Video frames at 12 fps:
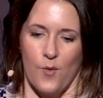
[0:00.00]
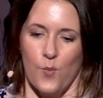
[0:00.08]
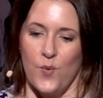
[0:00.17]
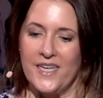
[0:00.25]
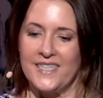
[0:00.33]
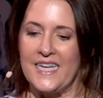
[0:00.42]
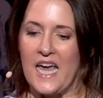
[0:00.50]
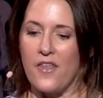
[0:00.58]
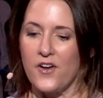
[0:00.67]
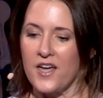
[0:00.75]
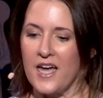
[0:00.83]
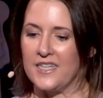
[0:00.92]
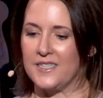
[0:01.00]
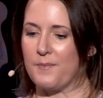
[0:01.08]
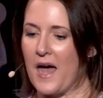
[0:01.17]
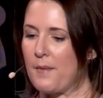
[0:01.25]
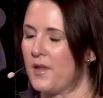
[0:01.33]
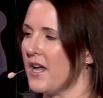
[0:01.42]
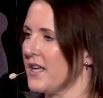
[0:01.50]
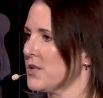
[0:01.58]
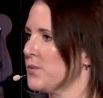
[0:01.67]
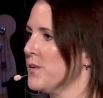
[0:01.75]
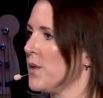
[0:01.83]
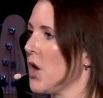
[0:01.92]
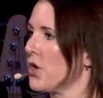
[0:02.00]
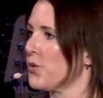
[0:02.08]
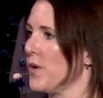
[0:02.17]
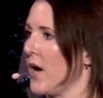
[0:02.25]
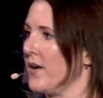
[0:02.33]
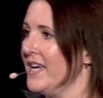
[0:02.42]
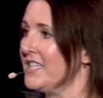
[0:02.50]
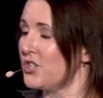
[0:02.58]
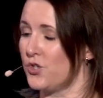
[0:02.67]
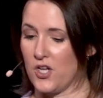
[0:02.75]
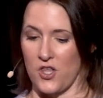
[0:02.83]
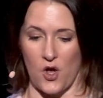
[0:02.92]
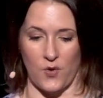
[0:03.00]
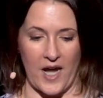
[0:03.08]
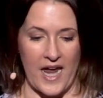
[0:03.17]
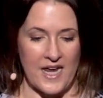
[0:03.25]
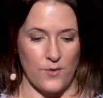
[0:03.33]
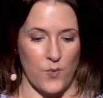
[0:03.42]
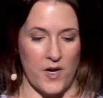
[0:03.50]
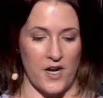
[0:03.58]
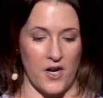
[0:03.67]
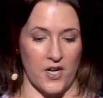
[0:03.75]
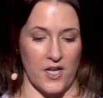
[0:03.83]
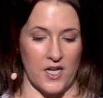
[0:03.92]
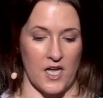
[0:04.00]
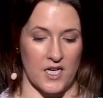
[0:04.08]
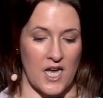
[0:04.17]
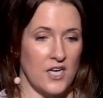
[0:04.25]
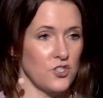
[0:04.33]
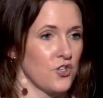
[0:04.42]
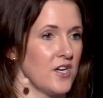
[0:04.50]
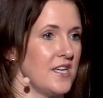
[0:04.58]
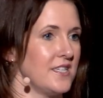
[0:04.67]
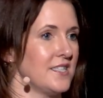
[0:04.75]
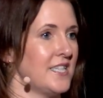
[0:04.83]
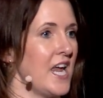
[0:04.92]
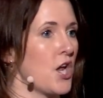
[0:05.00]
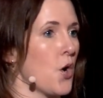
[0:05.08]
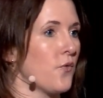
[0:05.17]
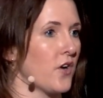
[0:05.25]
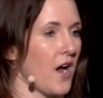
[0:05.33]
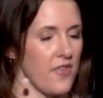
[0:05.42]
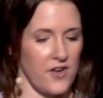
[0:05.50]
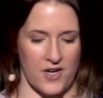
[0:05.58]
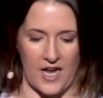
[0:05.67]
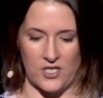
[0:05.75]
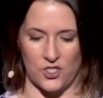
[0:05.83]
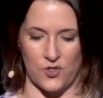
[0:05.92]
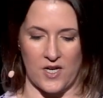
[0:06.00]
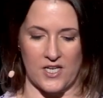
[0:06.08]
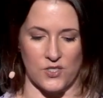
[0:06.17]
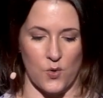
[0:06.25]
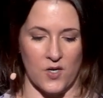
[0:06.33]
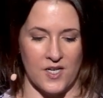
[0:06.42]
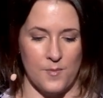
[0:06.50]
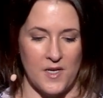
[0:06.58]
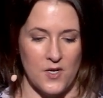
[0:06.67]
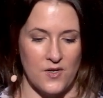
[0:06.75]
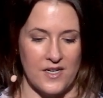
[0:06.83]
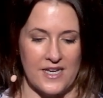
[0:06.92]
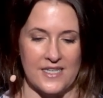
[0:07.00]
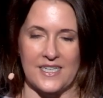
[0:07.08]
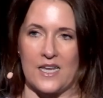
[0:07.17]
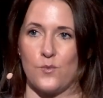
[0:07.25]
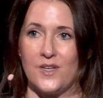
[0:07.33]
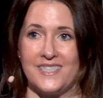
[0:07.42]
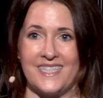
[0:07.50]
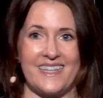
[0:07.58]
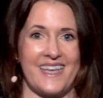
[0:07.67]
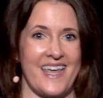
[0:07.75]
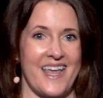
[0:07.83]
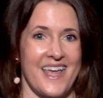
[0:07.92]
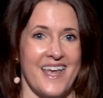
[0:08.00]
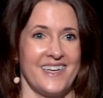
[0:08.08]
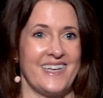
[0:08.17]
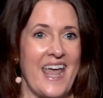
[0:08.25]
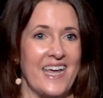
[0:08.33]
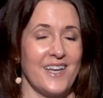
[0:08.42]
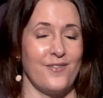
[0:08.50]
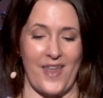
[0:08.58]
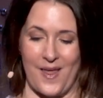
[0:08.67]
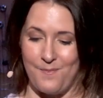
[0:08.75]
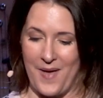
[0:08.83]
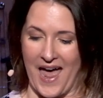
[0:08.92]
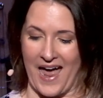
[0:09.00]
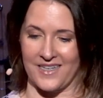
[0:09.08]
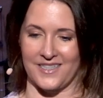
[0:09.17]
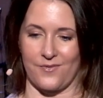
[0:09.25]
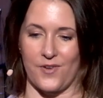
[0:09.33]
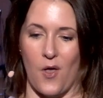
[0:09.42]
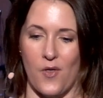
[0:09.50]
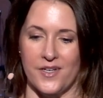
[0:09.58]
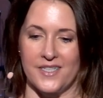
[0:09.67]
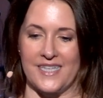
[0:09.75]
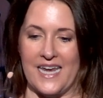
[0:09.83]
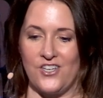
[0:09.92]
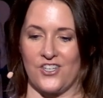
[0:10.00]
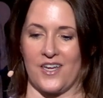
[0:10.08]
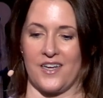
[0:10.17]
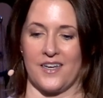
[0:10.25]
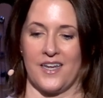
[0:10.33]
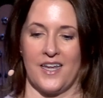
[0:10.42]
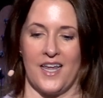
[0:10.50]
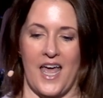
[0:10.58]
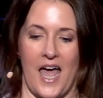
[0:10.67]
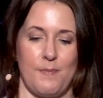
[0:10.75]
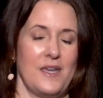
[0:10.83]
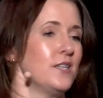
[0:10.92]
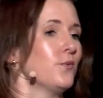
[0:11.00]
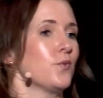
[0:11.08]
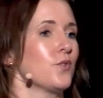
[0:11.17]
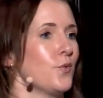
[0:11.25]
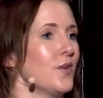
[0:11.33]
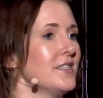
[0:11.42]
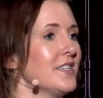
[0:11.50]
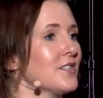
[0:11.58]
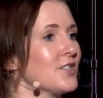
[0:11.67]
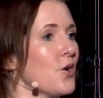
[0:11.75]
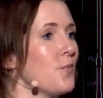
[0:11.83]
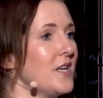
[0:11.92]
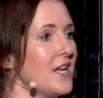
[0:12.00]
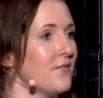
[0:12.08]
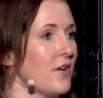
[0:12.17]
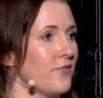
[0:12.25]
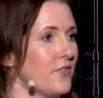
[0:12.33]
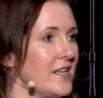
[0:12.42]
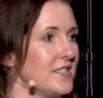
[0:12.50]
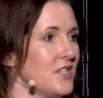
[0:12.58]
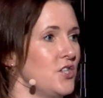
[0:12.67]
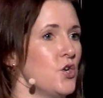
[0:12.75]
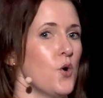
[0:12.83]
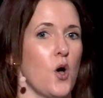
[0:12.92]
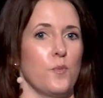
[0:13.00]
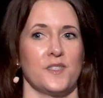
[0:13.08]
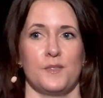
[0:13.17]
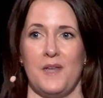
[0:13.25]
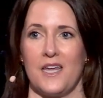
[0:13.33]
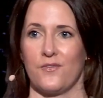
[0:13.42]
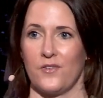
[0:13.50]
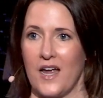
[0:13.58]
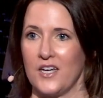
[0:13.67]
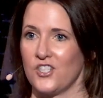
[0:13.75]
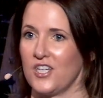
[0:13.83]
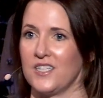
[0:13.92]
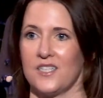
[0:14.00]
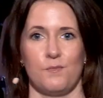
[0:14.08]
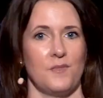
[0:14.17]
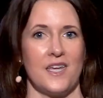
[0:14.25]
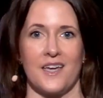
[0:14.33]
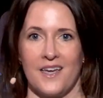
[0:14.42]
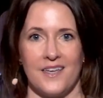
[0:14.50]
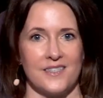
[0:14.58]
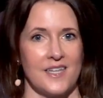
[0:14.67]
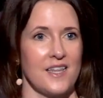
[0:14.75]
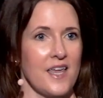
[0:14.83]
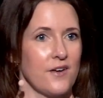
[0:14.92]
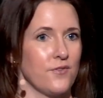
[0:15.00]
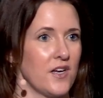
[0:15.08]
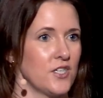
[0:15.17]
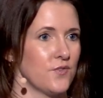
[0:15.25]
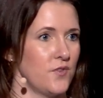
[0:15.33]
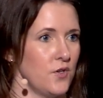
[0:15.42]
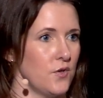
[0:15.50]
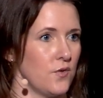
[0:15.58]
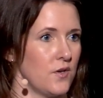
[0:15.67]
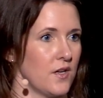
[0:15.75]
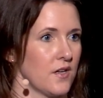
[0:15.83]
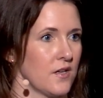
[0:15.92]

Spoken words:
We see other kinds of Babylon as we look throughout history though, right? Where countries take over other countries or communities, and we see the negative impacts of colonization. I mean, the reason so many of our friends in New Hope speak French isn't because they like French food.